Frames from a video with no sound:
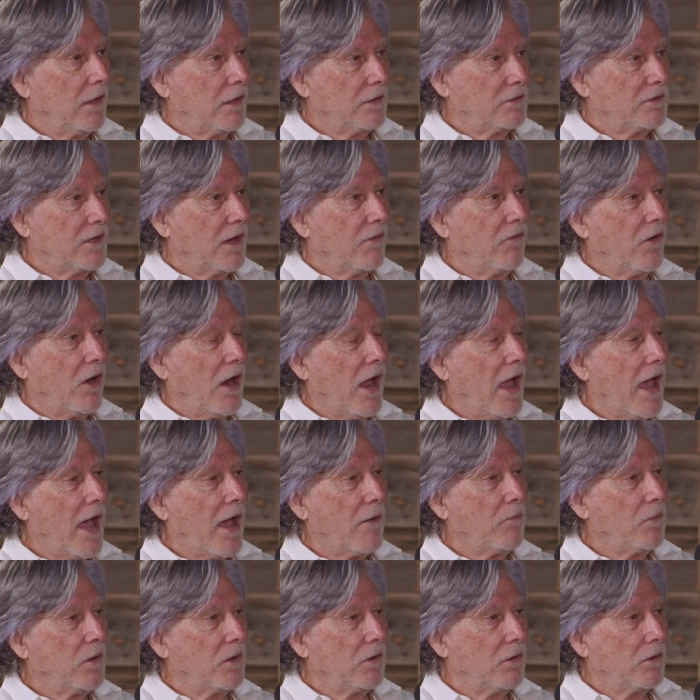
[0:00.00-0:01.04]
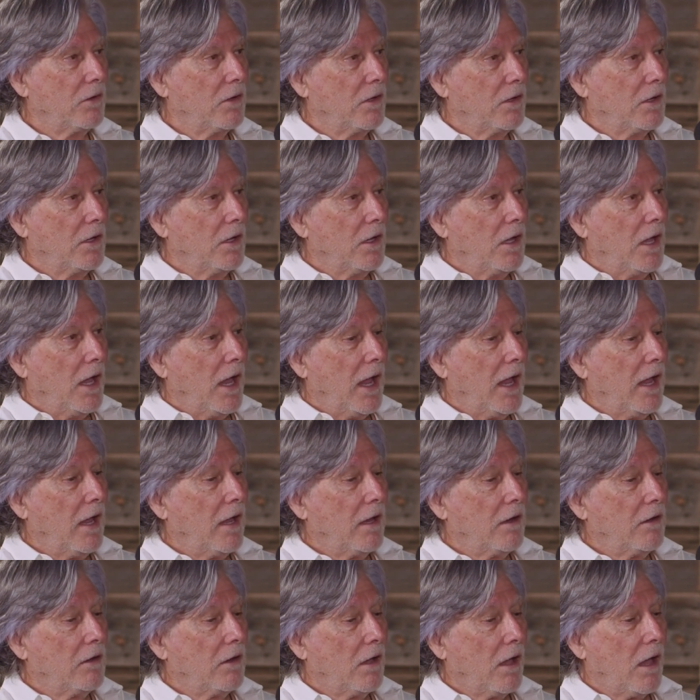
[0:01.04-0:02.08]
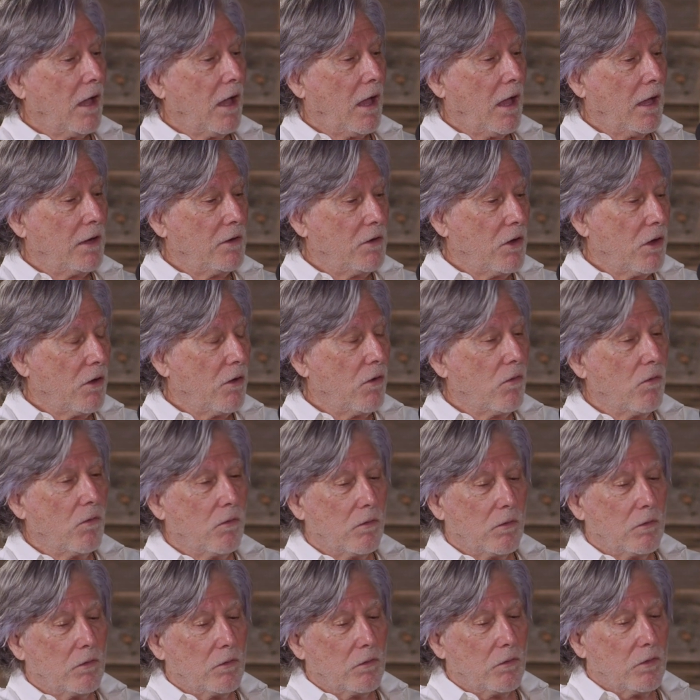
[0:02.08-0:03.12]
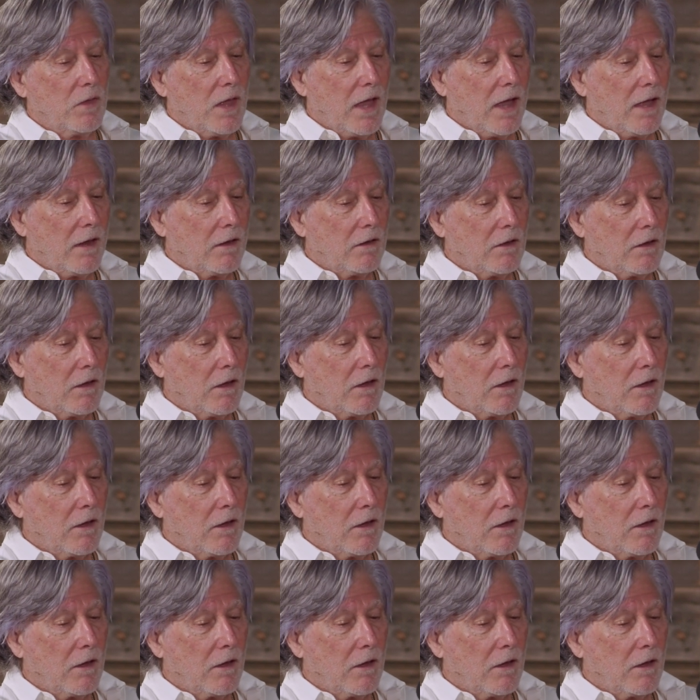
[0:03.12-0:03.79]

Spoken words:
that's ever happened. And I know that